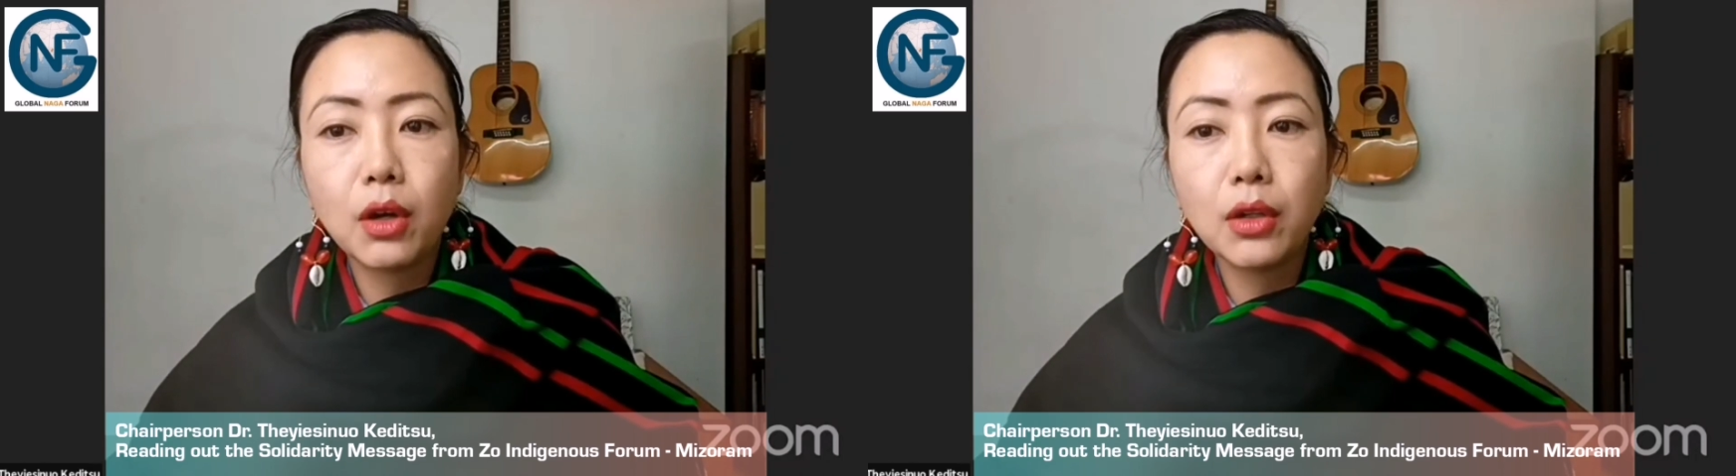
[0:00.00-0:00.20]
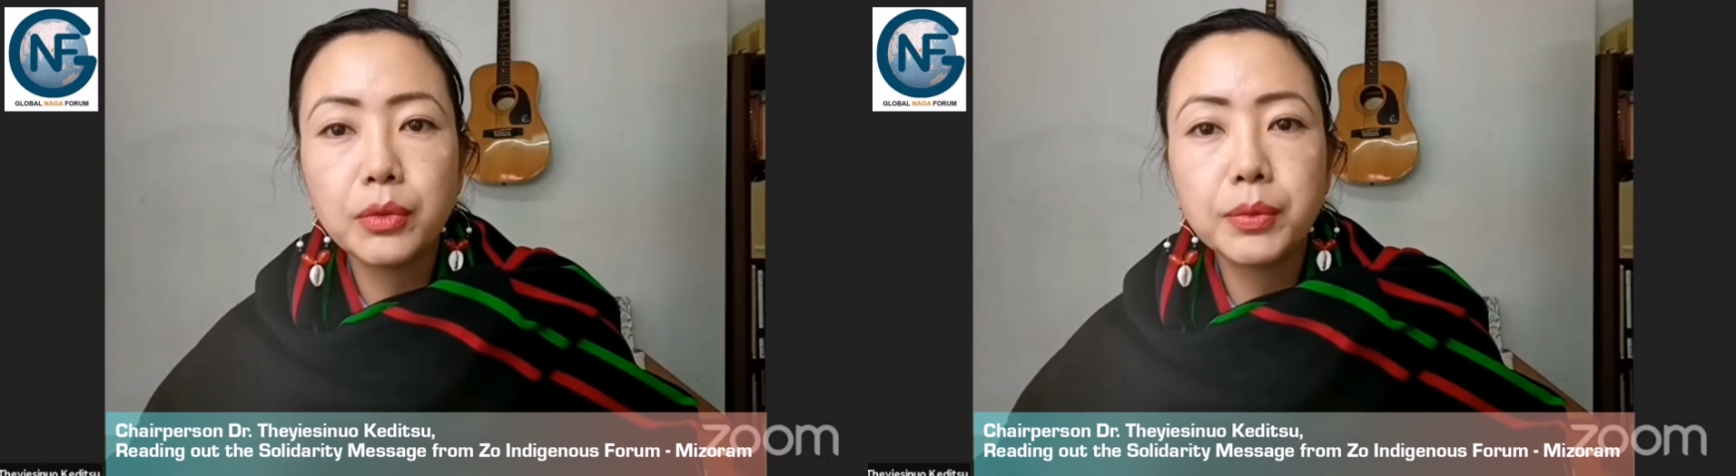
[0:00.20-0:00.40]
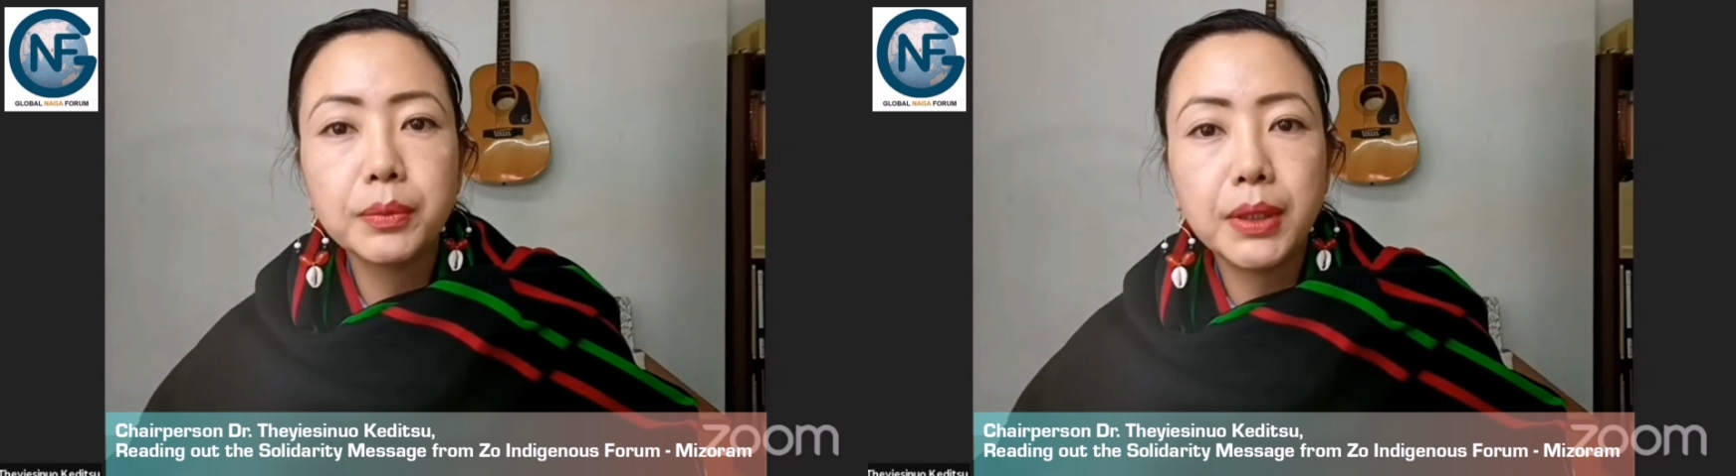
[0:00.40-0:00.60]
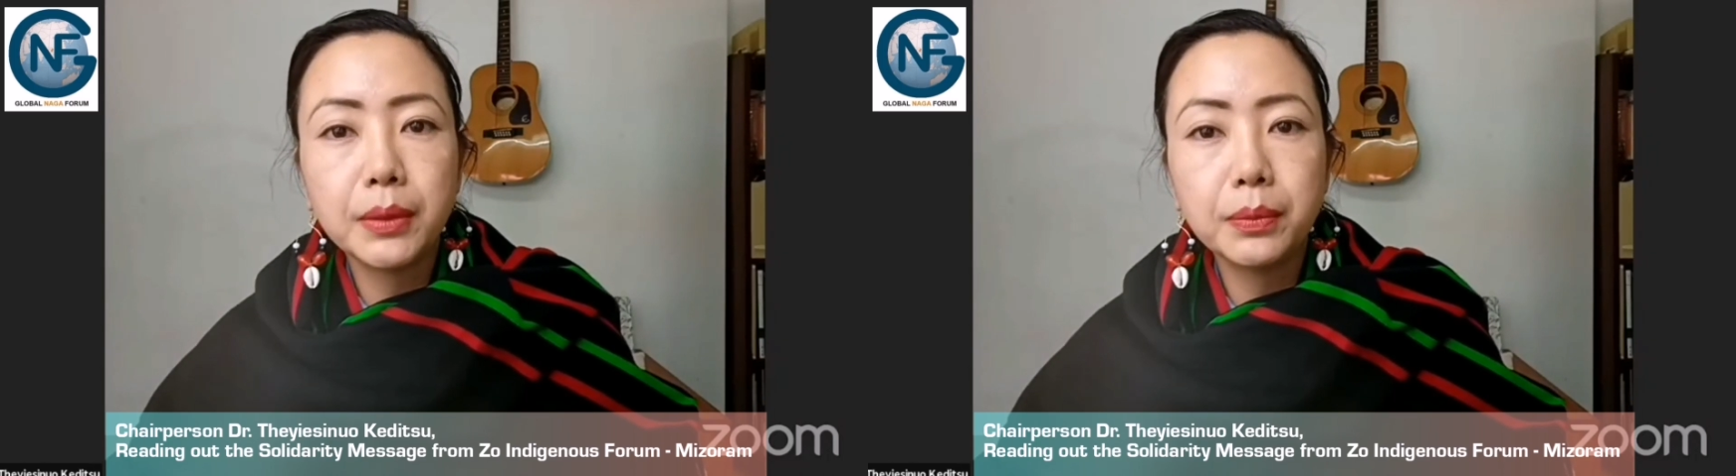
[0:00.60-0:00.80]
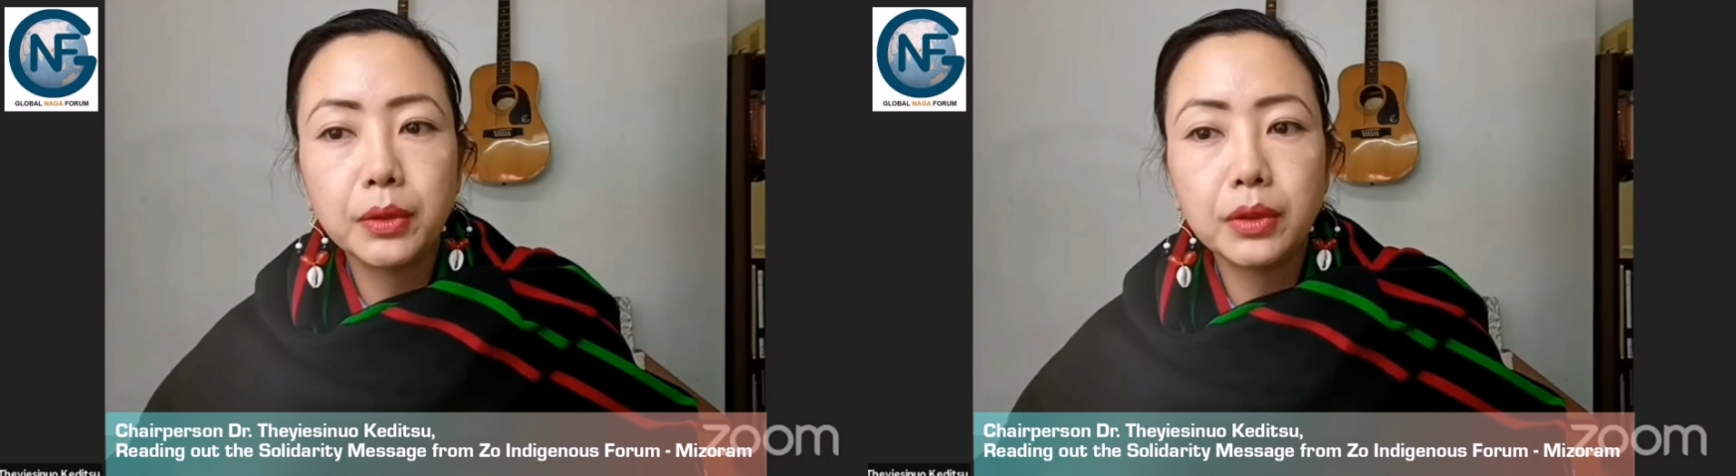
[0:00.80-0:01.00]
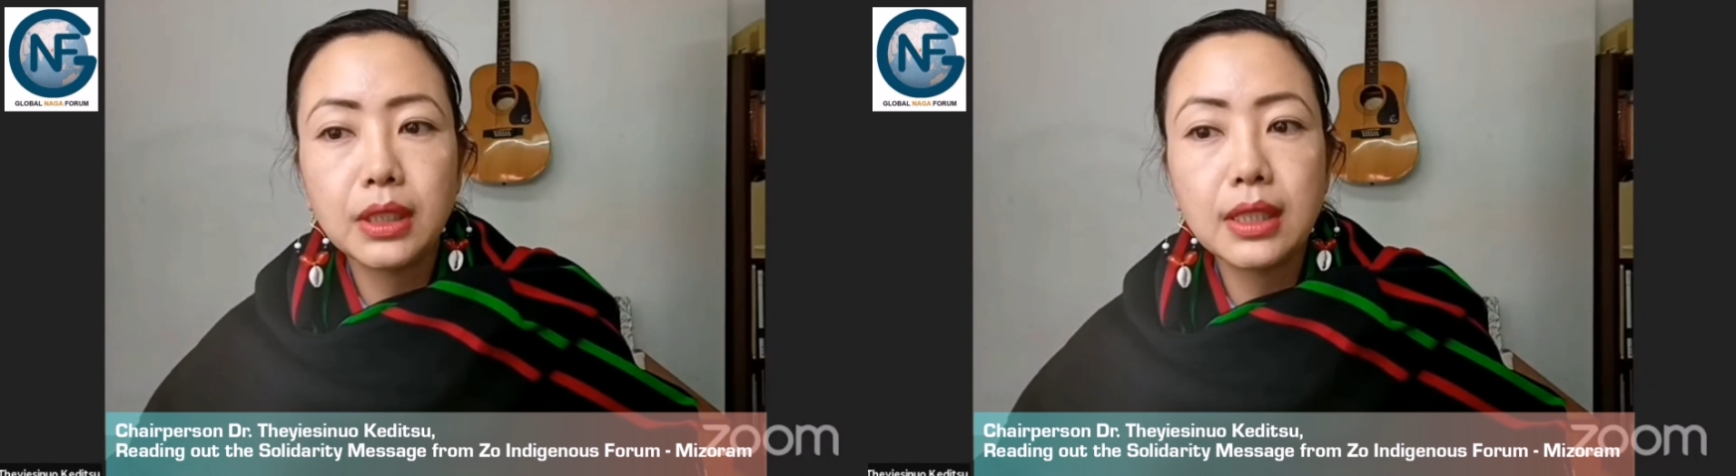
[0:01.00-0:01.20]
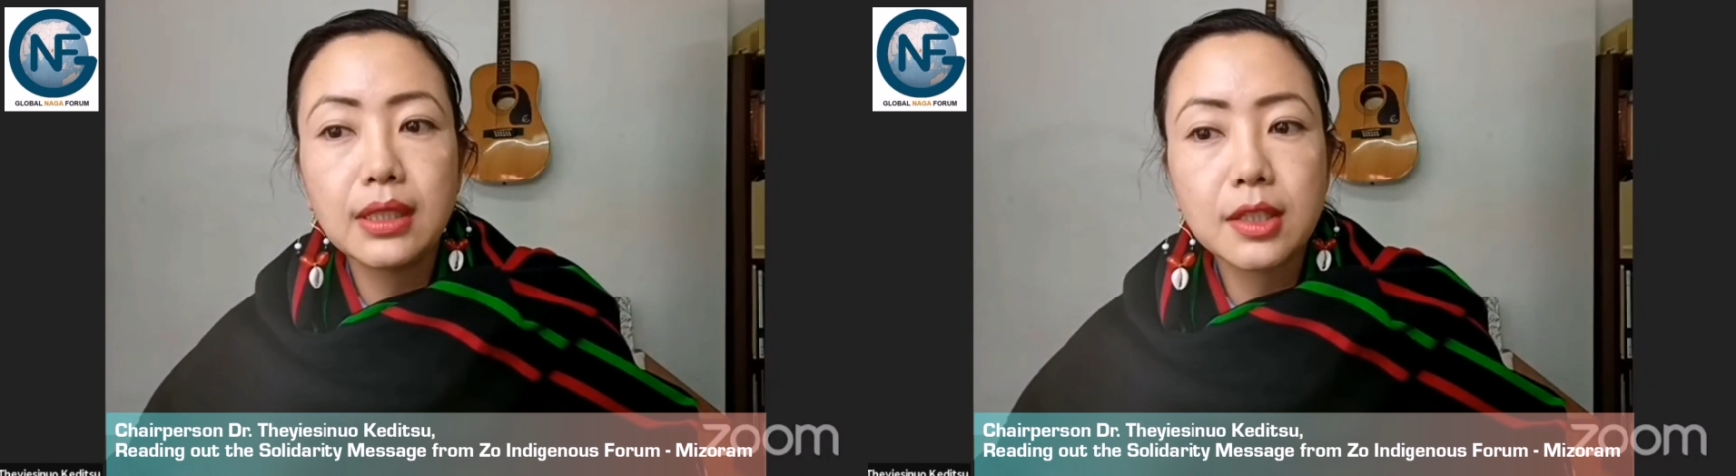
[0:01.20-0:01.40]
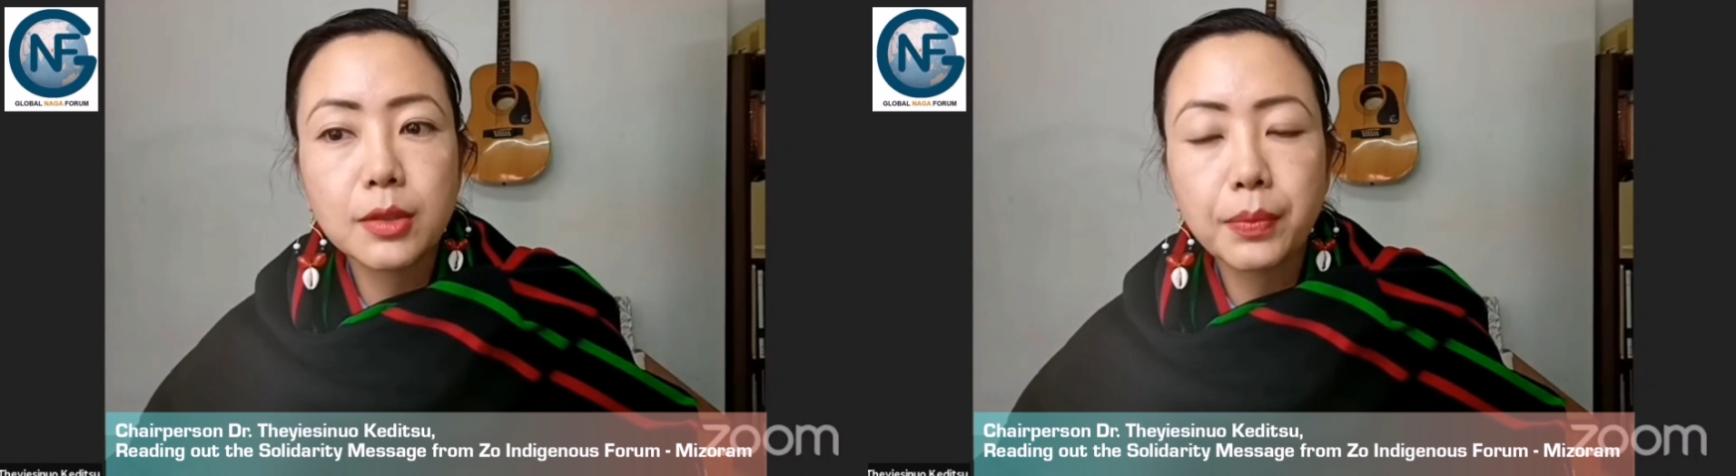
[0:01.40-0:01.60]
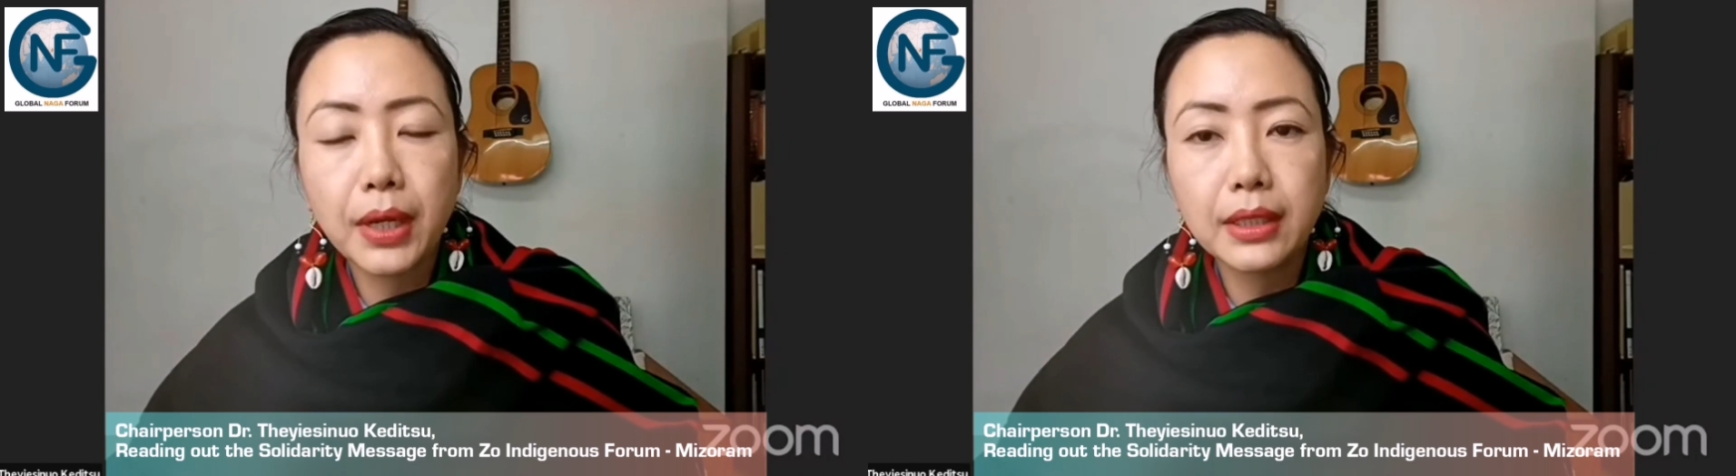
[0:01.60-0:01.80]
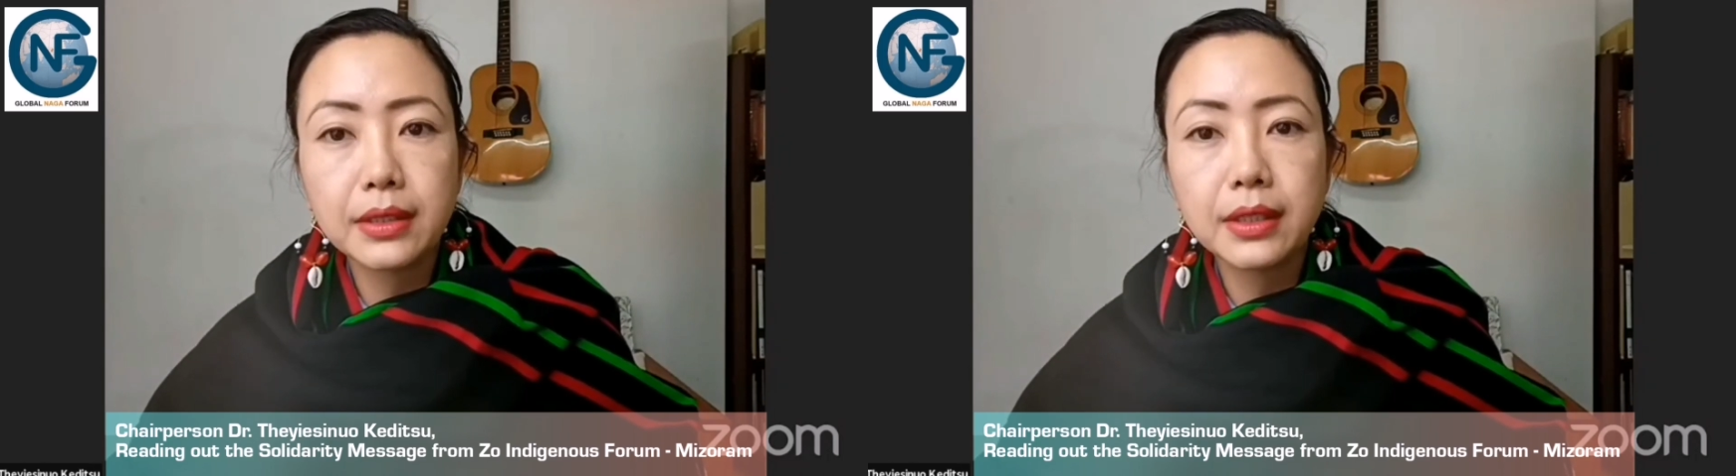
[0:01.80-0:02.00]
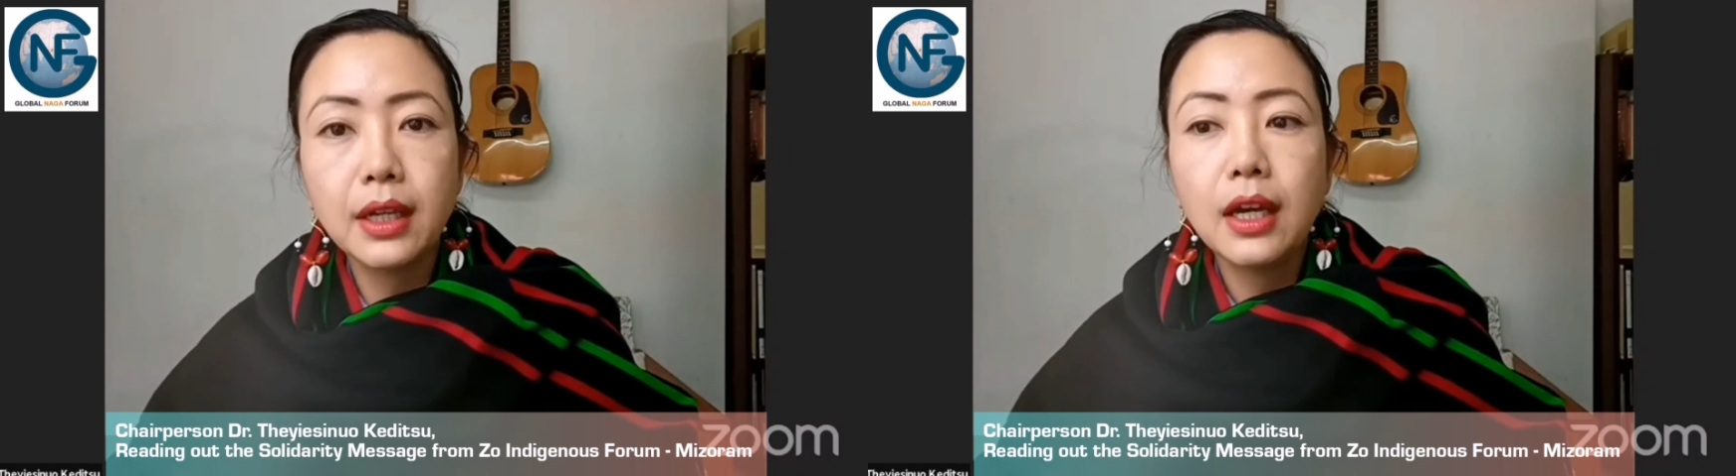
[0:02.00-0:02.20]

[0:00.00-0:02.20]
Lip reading: honorable people in spite